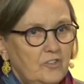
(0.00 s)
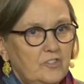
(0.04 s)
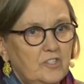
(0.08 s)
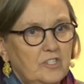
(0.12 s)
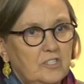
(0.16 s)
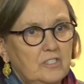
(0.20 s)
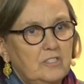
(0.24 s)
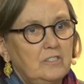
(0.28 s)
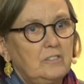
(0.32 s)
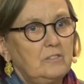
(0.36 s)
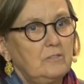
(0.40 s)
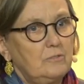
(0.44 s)

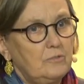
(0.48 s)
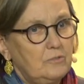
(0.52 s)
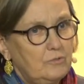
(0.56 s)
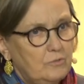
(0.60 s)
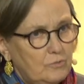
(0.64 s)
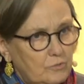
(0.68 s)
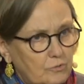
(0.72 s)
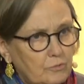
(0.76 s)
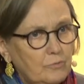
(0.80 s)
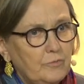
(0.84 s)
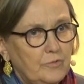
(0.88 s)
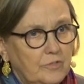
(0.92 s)
Just
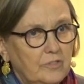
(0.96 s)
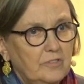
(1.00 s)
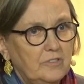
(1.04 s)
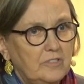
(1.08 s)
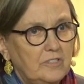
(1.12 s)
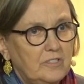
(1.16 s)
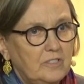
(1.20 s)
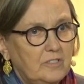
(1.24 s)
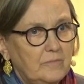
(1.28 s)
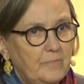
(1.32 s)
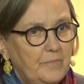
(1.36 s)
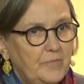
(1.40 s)
do
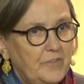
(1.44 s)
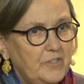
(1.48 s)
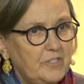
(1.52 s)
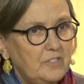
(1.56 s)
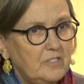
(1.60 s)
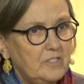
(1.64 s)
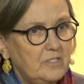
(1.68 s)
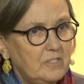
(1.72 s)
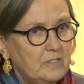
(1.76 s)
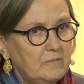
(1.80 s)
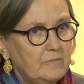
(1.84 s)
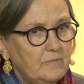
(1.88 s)
this.
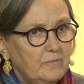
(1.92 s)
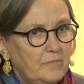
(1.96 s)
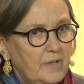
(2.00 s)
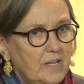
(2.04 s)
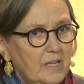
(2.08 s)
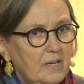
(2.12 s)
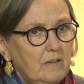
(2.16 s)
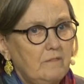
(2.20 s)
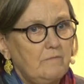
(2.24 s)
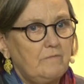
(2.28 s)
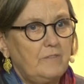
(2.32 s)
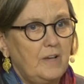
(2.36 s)
This is
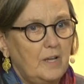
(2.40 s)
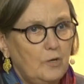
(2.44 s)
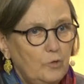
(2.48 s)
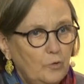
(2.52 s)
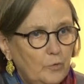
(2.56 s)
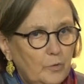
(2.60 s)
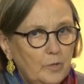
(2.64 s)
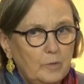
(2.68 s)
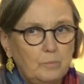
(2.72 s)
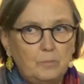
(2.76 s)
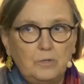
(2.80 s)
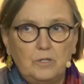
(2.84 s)
very
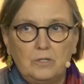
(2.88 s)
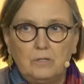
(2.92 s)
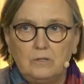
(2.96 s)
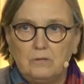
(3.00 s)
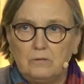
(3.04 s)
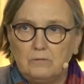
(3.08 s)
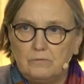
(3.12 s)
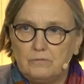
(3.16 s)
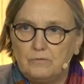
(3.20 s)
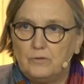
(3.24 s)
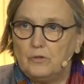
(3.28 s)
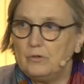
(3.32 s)

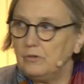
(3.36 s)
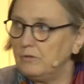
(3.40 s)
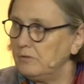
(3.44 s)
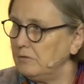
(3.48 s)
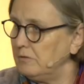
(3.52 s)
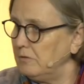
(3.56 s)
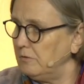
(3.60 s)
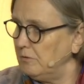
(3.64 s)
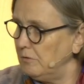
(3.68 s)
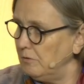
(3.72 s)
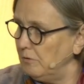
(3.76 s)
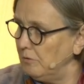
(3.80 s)
valuable
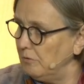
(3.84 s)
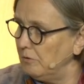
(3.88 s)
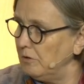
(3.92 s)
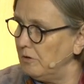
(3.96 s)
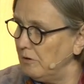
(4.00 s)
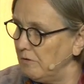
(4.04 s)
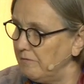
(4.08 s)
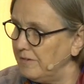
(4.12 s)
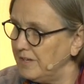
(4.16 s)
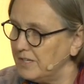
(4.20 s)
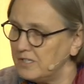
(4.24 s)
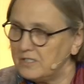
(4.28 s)
for
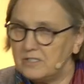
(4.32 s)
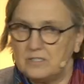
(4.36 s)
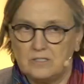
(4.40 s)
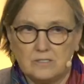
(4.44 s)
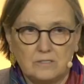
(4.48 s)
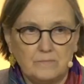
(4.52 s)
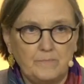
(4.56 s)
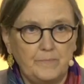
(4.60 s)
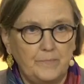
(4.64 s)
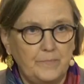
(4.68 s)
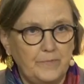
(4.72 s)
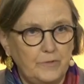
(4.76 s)
all of
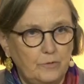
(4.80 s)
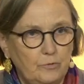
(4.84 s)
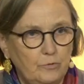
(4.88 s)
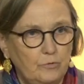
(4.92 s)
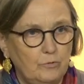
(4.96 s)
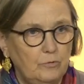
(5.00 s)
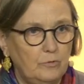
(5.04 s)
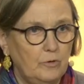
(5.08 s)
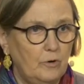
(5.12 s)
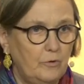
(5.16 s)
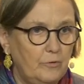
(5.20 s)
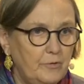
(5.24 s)
us to
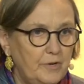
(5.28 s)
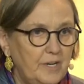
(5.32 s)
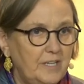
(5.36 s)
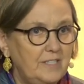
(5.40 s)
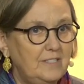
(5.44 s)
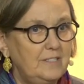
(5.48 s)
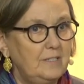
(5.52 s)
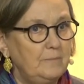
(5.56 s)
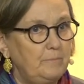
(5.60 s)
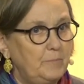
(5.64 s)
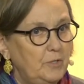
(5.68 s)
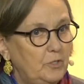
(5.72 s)

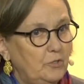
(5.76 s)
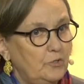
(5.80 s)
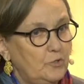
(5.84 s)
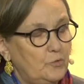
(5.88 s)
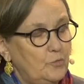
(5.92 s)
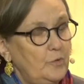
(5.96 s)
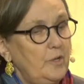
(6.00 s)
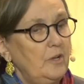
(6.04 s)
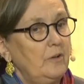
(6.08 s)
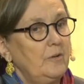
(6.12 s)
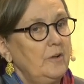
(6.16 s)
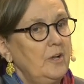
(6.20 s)
already,
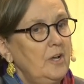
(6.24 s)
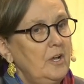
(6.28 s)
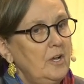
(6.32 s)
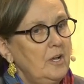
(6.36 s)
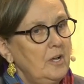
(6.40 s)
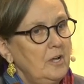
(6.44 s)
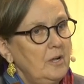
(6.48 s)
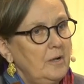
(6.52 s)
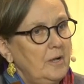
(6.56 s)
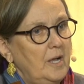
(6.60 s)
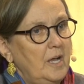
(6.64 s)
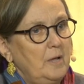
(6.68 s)
because
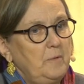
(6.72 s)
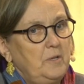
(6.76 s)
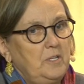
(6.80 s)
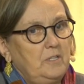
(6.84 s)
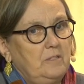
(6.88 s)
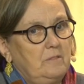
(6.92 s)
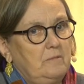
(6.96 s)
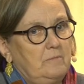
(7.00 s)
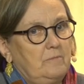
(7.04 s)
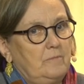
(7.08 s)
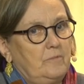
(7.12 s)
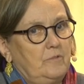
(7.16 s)

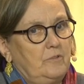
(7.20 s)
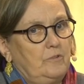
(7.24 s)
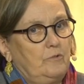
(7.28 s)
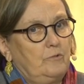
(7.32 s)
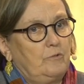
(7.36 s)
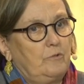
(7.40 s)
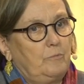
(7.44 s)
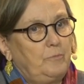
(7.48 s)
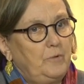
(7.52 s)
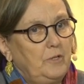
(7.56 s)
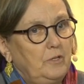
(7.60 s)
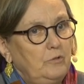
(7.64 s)
the
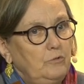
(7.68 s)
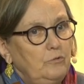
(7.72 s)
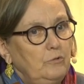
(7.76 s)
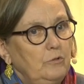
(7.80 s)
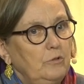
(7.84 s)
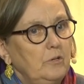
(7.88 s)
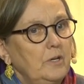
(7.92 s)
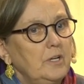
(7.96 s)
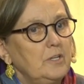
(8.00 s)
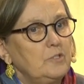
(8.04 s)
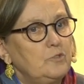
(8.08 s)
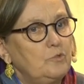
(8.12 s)
European
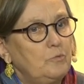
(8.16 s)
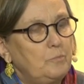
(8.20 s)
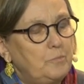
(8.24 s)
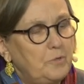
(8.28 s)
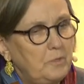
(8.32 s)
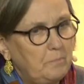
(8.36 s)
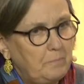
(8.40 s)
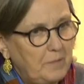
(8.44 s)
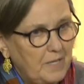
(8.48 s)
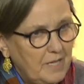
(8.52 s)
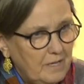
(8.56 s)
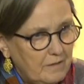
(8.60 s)
Union has to
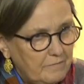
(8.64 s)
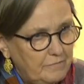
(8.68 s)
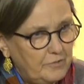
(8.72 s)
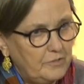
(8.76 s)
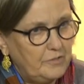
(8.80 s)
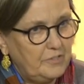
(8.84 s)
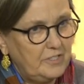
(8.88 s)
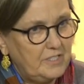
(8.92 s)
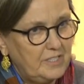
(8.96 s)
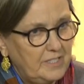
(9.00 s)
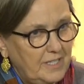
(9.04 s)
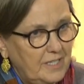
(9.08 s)
prepare
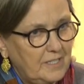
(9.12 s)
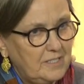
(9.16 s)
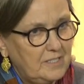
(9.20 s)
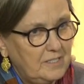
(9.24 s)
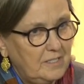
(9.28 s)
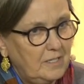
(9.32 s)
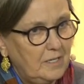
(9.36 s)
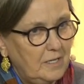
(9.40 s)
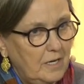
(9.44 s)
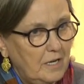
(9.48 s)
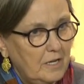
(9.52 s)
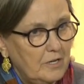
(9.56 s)
for this
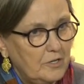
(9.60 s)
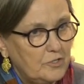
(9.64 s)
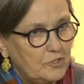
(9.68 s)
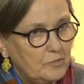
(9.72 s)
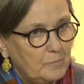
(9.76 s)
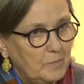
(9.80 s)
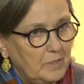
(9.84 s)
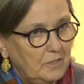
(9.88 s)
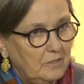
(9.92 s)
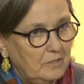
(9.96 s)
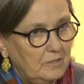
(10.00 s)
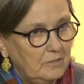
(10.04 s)
next
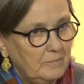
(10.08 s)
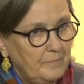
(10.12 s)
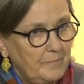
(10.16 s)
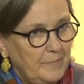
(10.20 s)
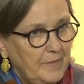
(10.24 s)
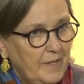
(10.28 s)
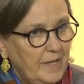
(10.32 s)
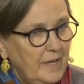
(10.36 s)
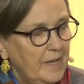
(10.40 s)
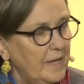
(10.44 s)
enlargement.